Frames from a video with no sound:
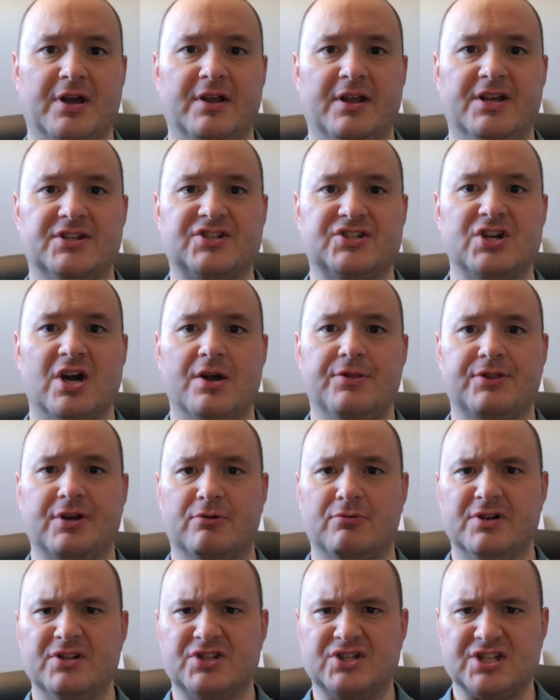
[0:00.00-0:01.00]
th- it's not
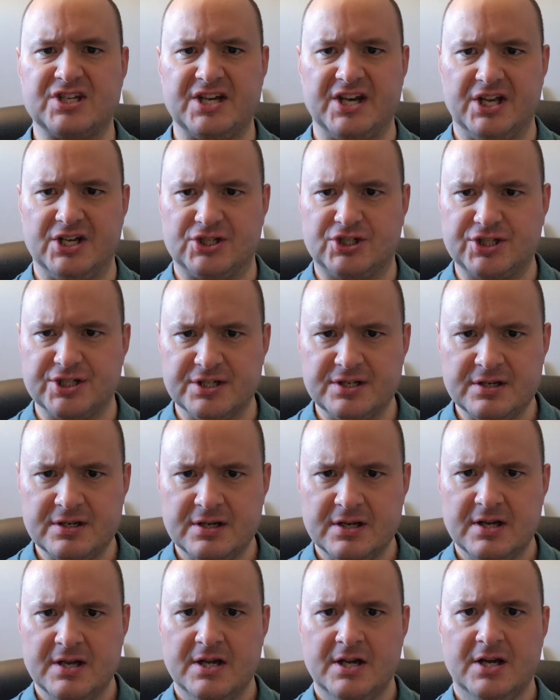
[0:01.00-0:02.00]
their
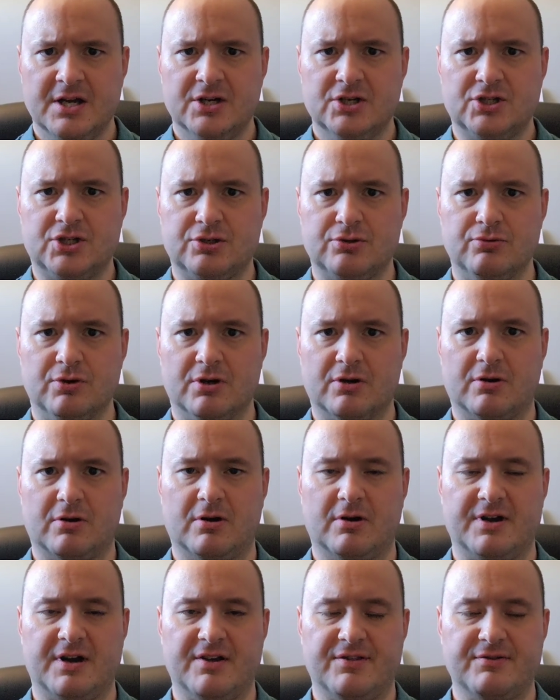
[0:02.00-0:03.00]
intention to
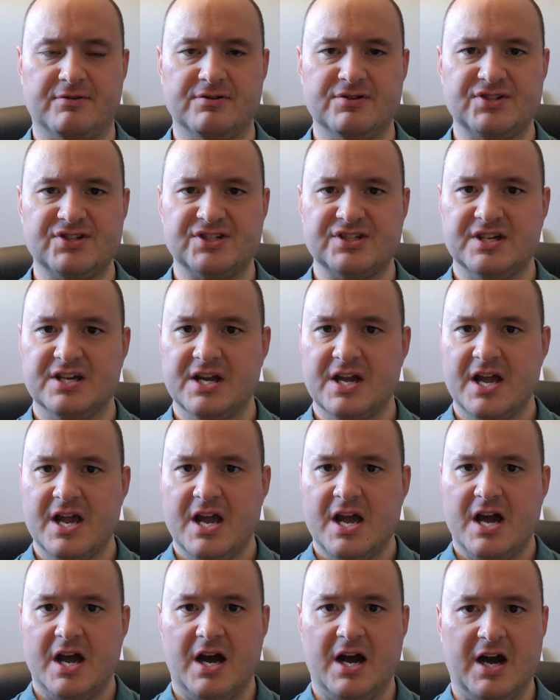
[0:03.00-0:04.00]
uh, hurt others.
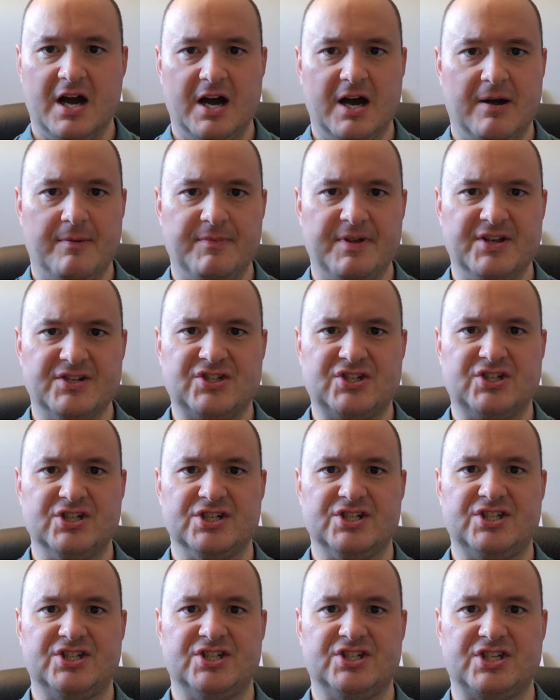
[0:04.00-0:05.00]
Um, it's
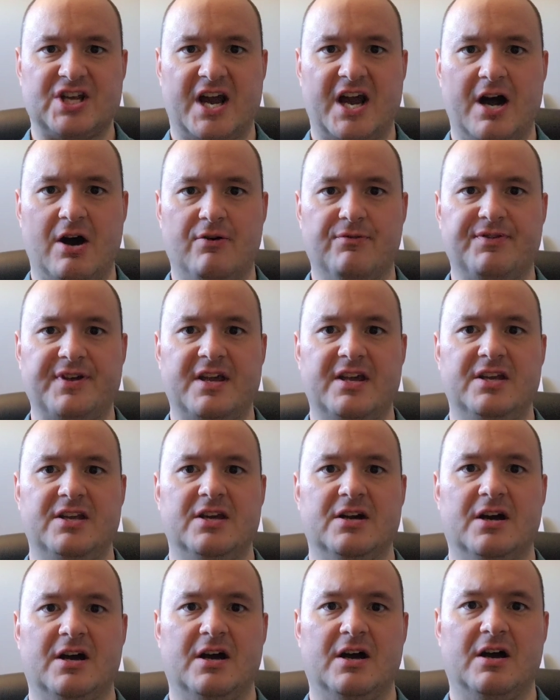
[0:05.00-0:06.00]
just how
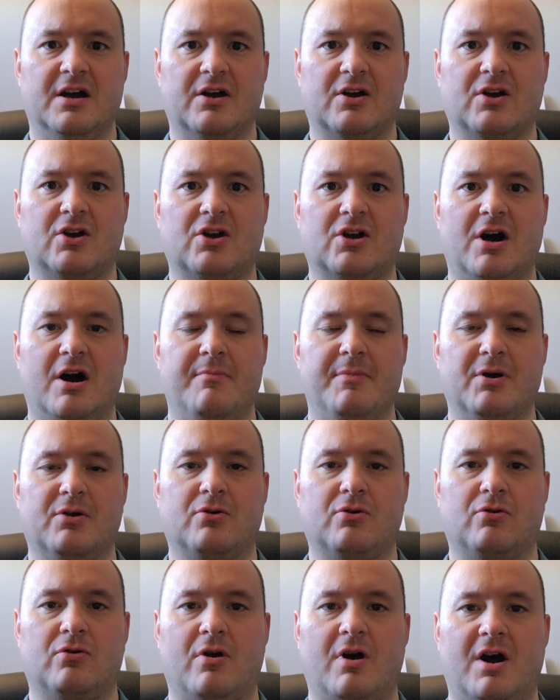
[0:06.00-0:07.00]
they uh, come
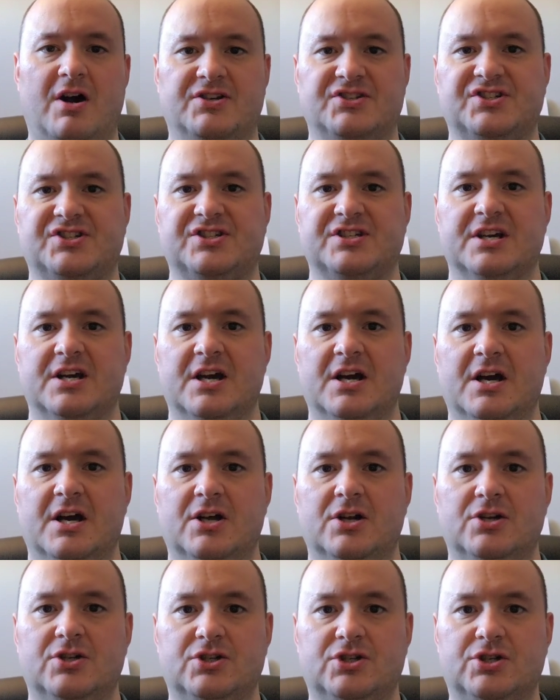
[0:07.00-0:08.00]
across
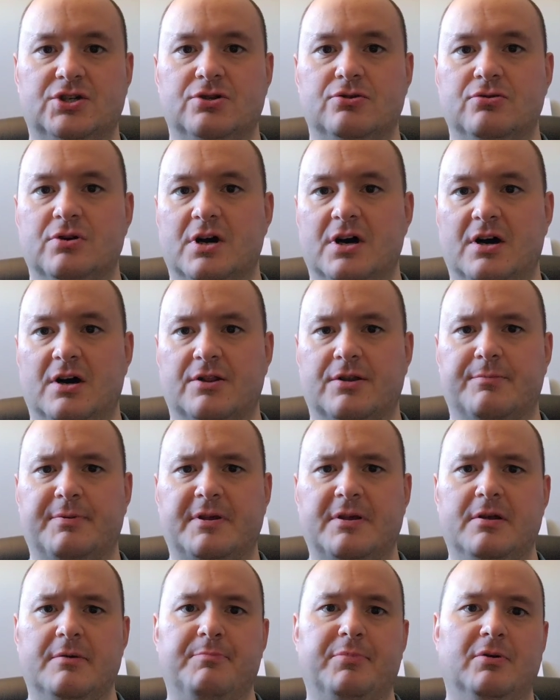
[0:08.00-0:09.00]
to uh, other
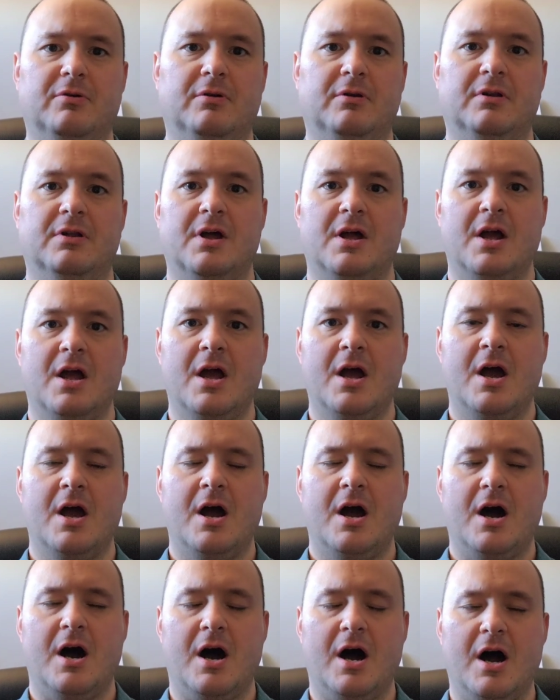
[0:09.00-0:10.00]
people.
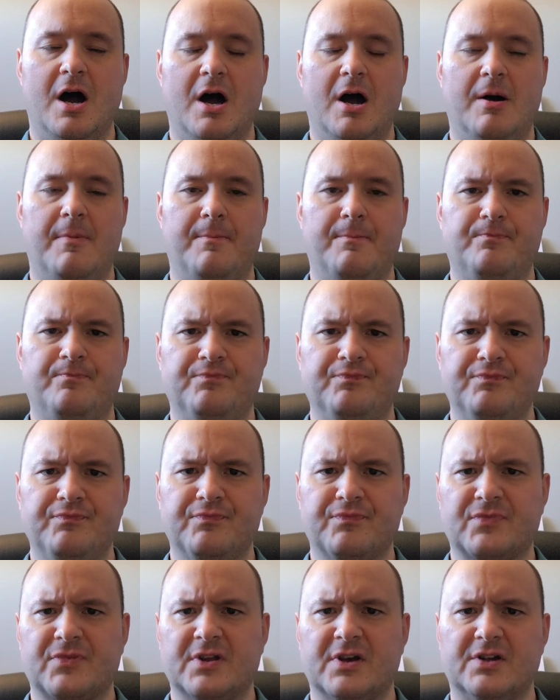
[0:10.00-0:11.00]

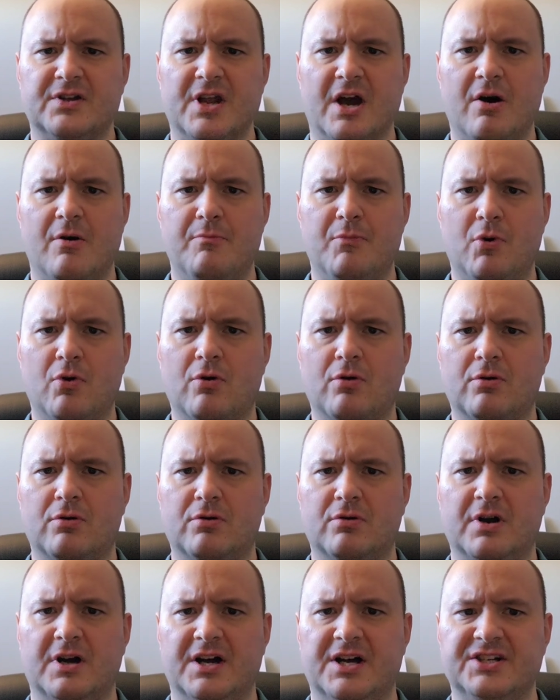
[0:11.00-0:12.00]
Um, now,
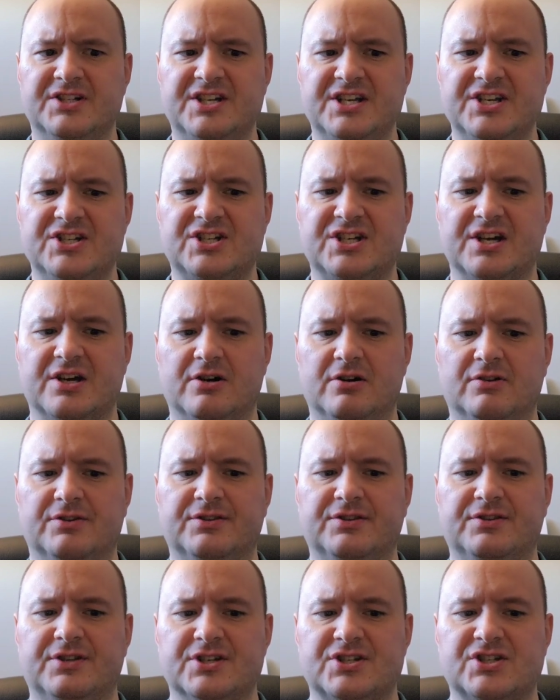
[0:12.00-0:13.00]
more uh,
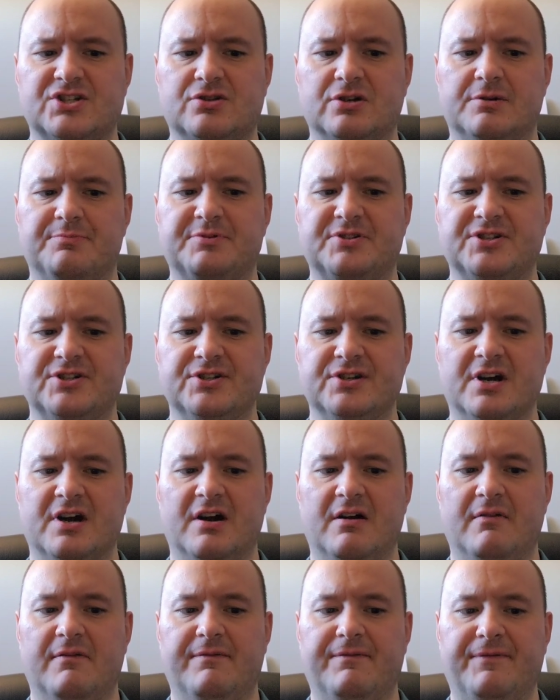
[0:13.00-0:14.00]
detailed description
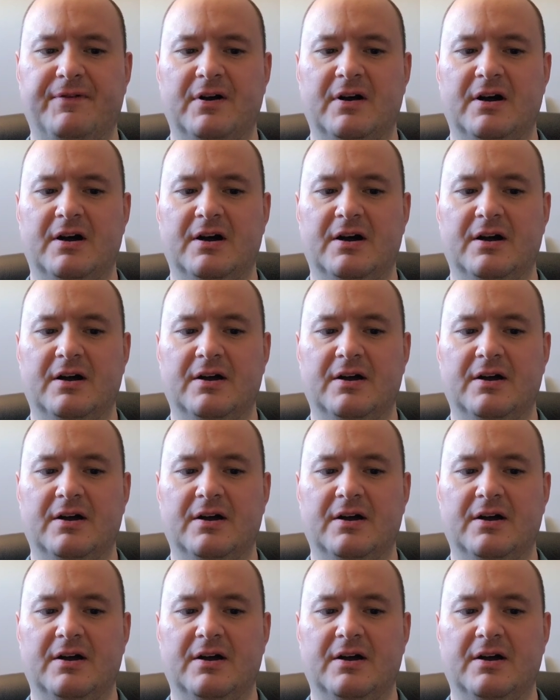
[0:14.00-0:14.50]
of